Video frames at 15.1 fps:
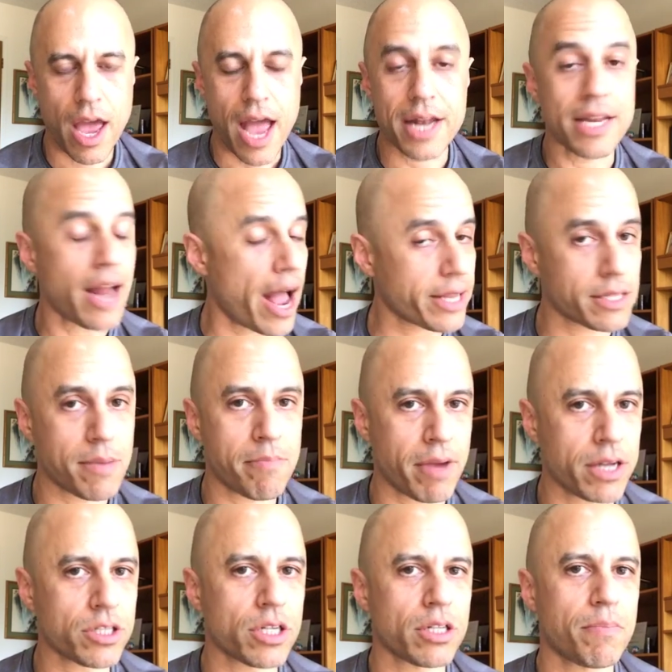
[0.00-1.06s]
And not to
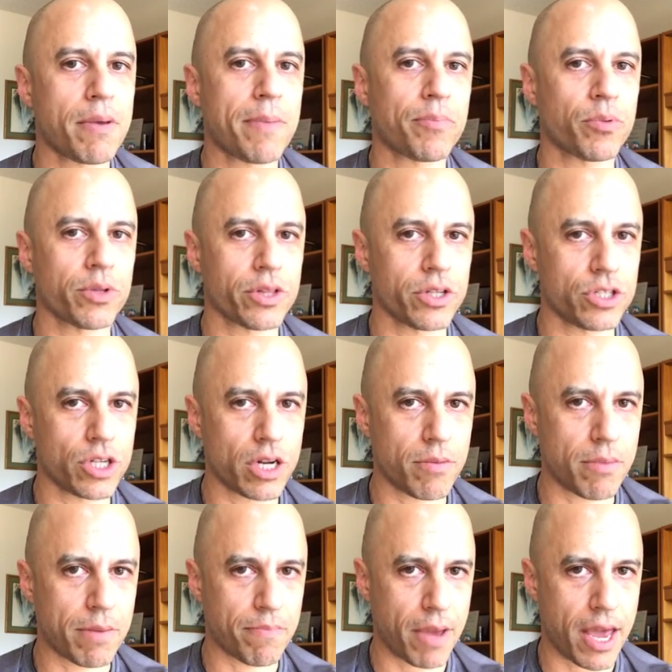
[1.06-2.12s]
mention the people with
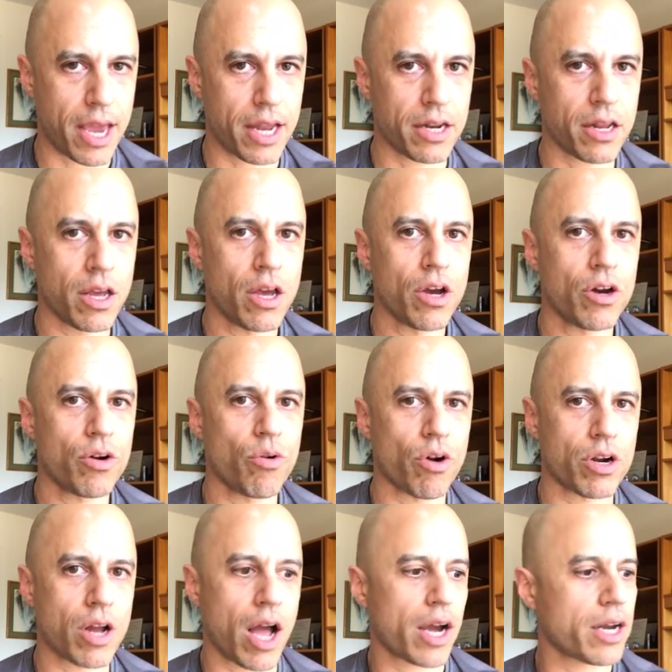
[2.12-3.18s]
legitimate pain who
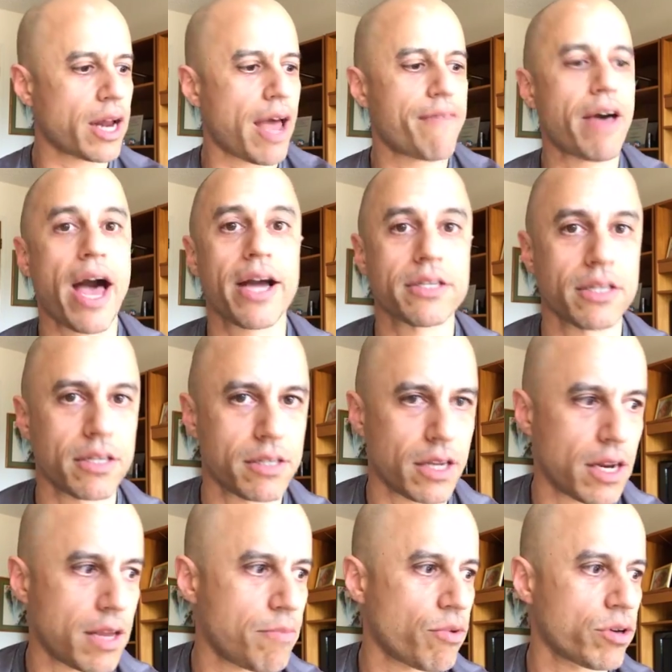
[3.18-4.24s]
are not gonna have access
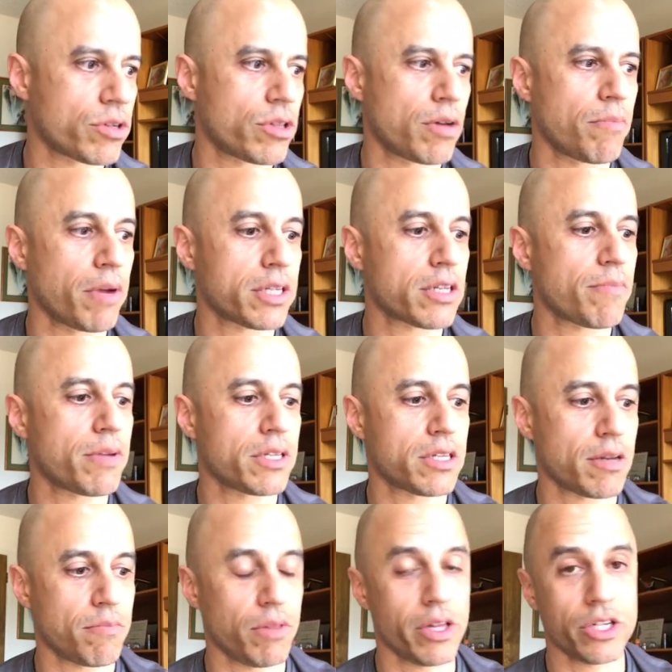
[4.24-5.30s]
anymore. So there must have been
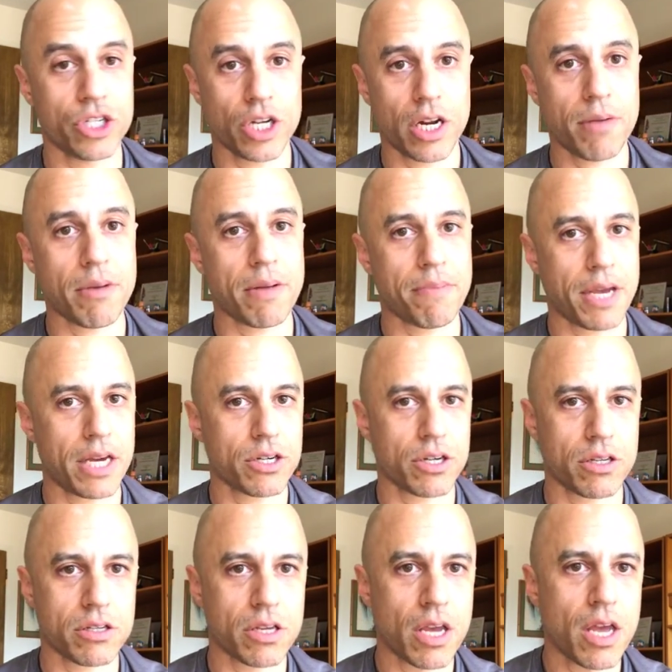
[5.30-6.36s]
some legitimate
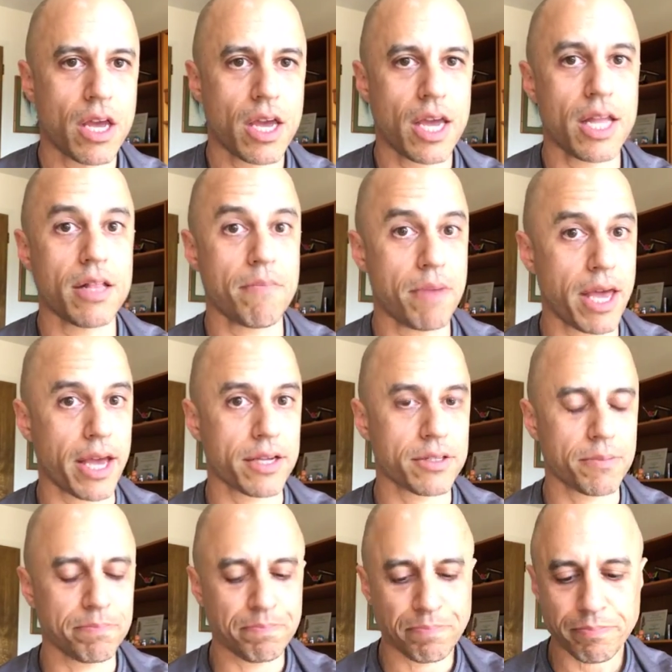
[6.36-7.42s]
patients in the
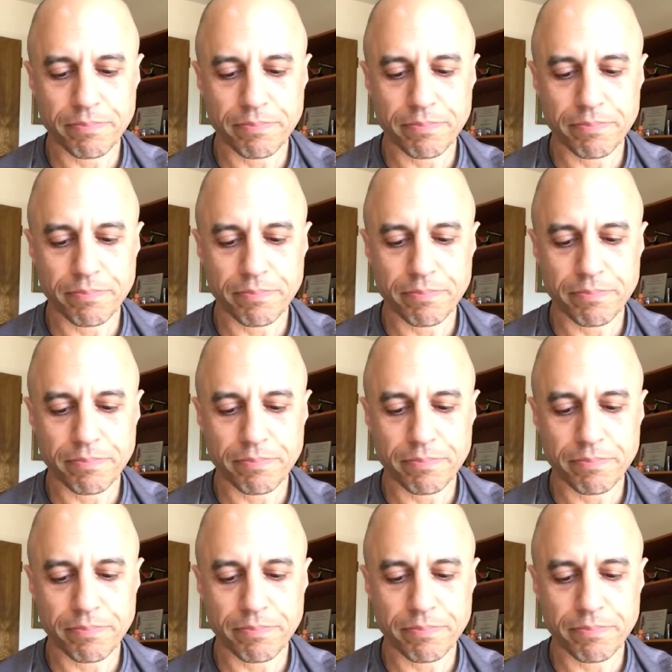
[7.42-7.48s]
mix.